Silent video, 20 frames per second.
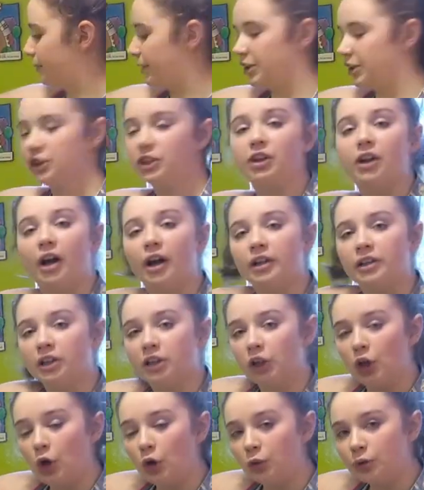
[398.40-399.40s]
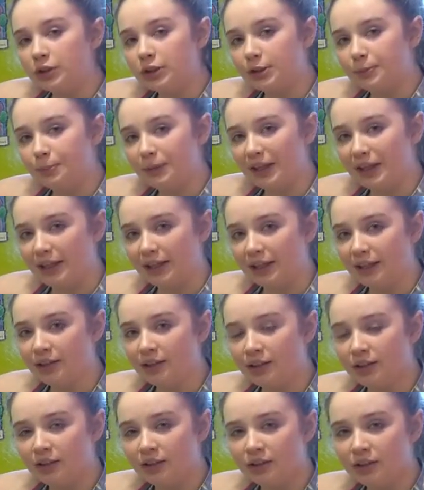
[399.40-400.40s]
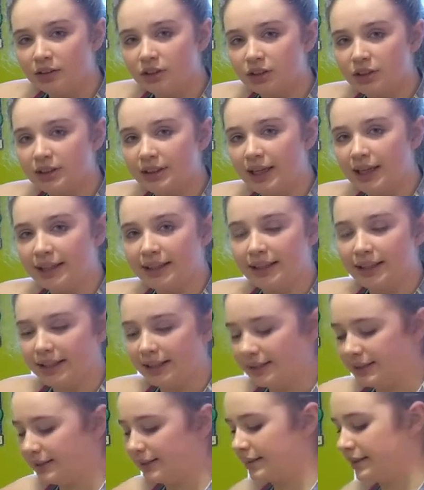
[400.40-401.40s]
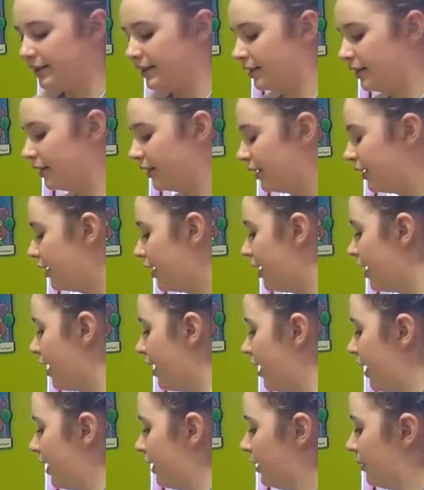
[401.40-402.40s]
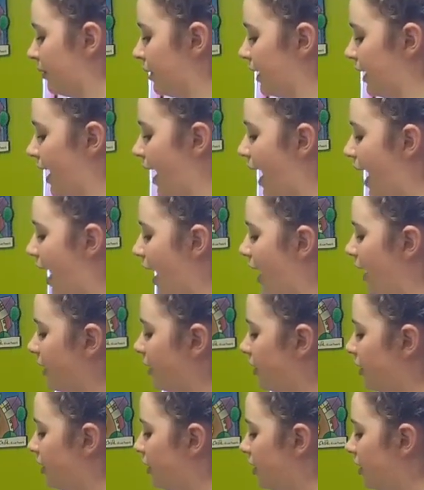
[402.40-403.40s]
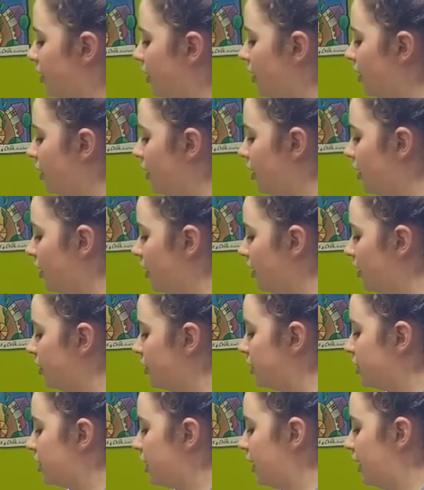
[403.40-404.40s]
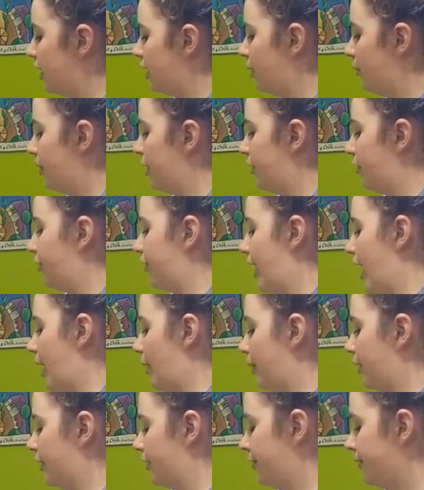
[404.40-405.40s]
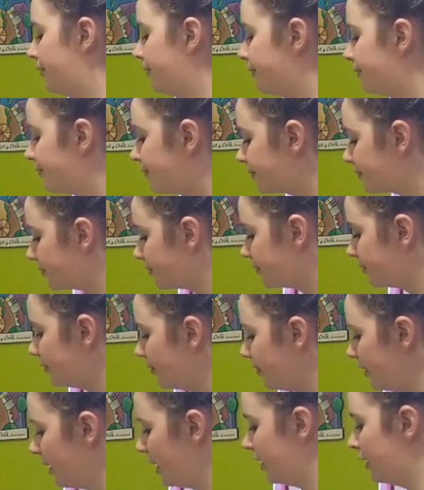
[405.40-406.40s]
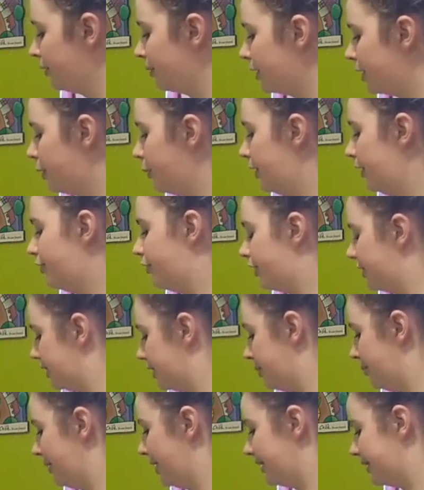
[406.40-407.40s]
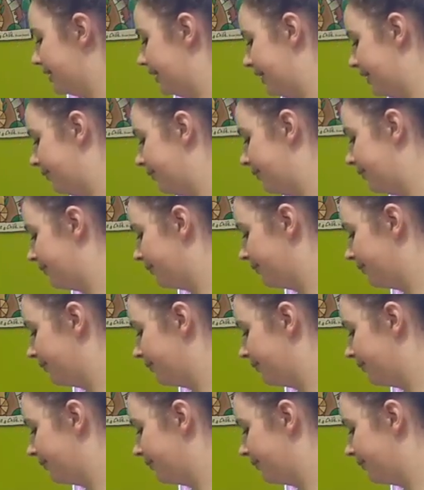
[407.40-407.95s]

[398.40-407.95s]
the mixture on low speed, just like this. And then we're going to add just a little bit of flour. And then we're going to wait for it to mix in.